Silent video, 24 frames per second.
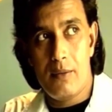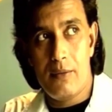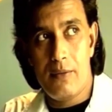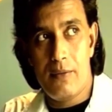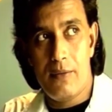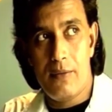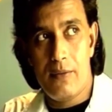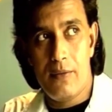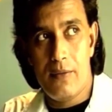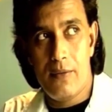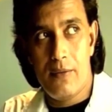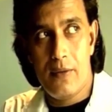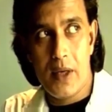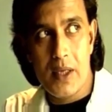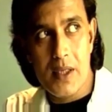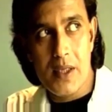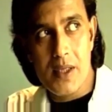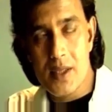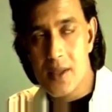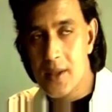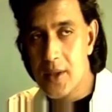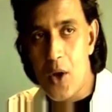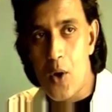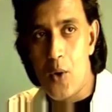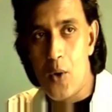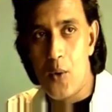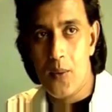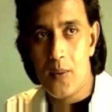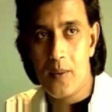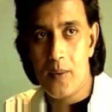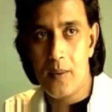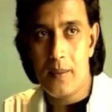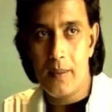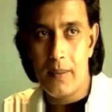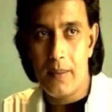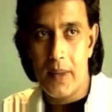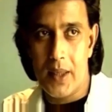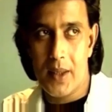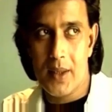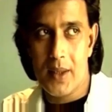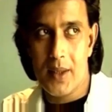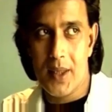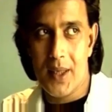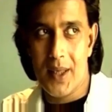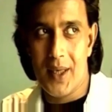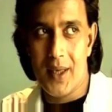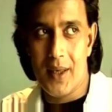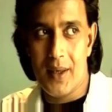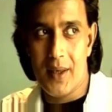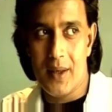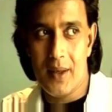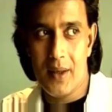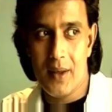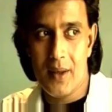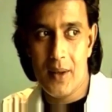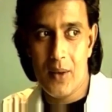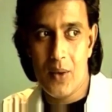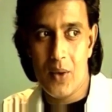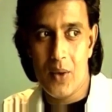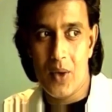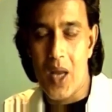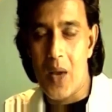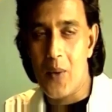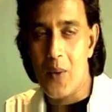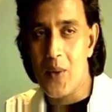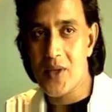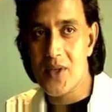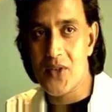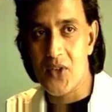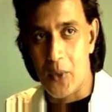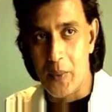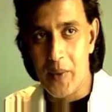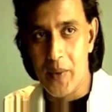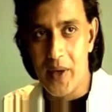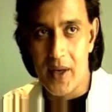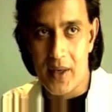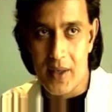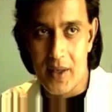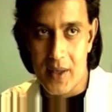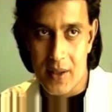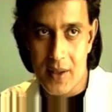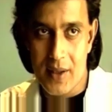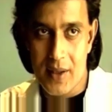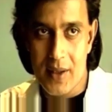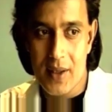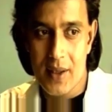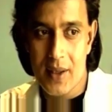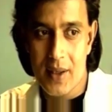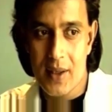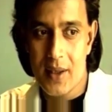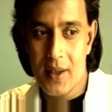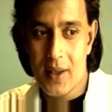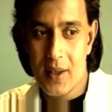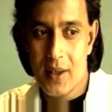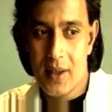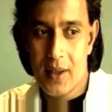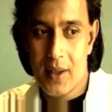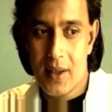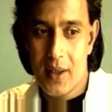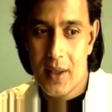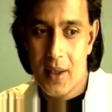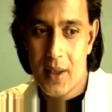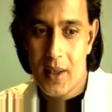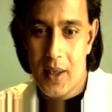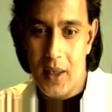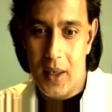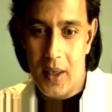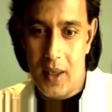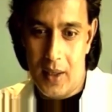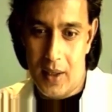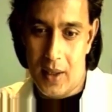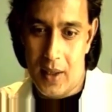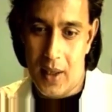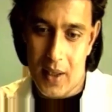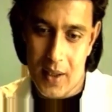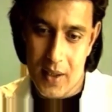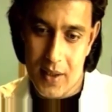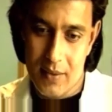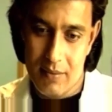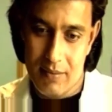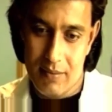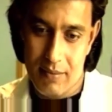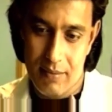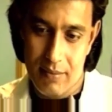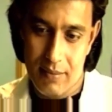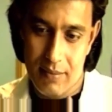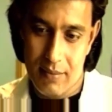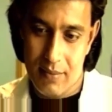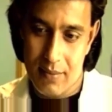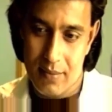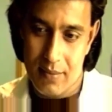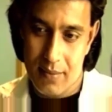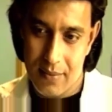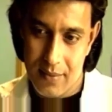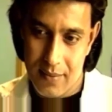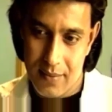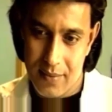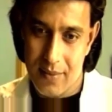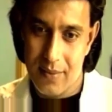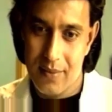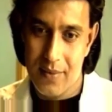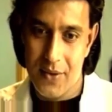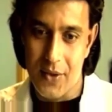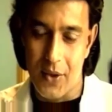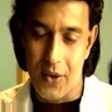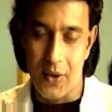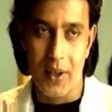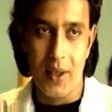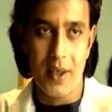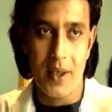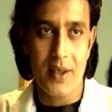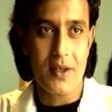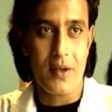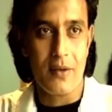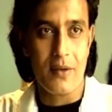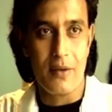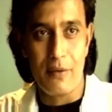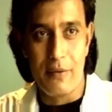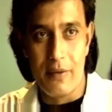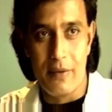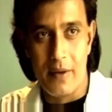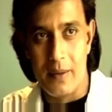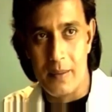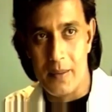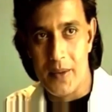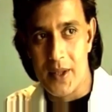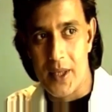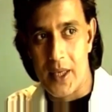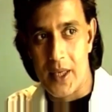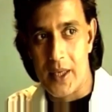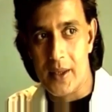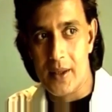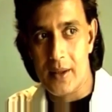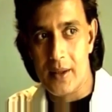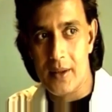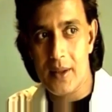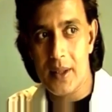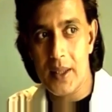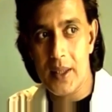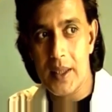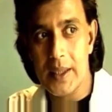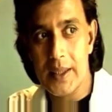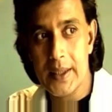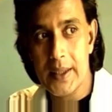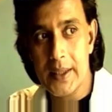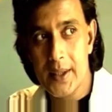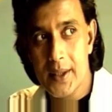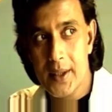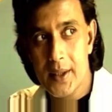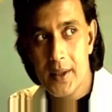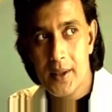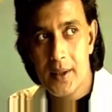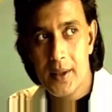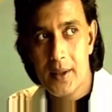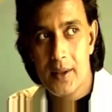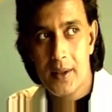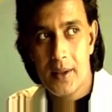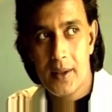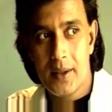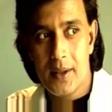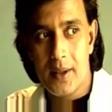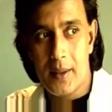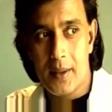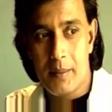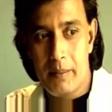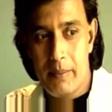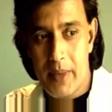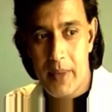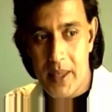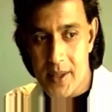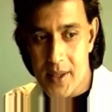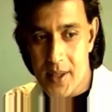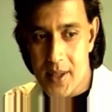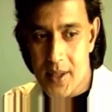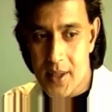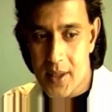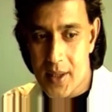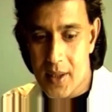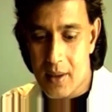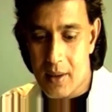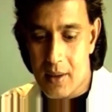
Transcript: First, no, but when I was nominated and I saw the list of the films, and the best